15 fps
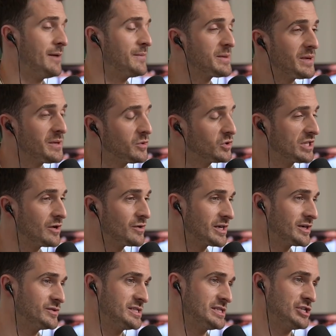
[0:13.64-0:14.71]
How many people don't
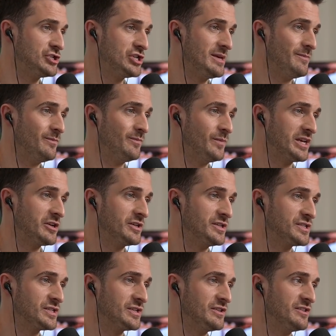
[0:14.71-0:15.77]
go to the gym
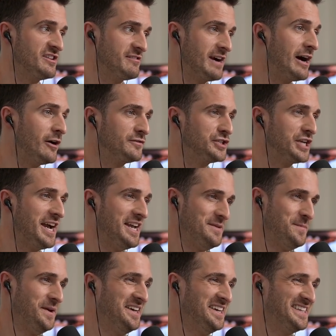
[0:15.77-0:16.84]
because they're out of shape?